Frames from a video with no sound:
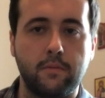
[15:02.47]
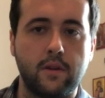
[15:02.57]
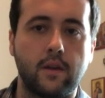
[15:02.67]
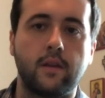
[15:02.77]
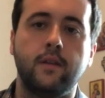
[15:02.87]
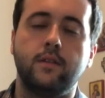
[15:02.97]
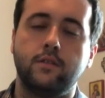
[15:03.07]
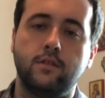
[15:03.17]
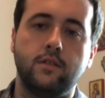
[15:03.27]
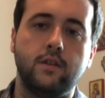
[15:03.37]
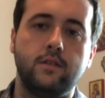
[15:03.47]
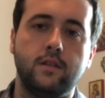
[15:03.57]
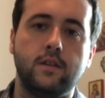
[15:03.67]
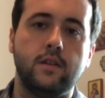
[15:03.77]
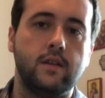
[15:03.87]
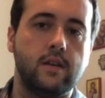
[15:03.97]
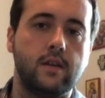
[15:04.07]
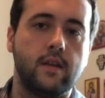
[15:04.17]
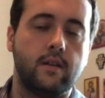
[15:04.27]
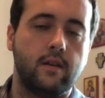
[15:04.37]
being C, D,
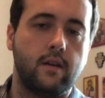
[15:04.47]
E,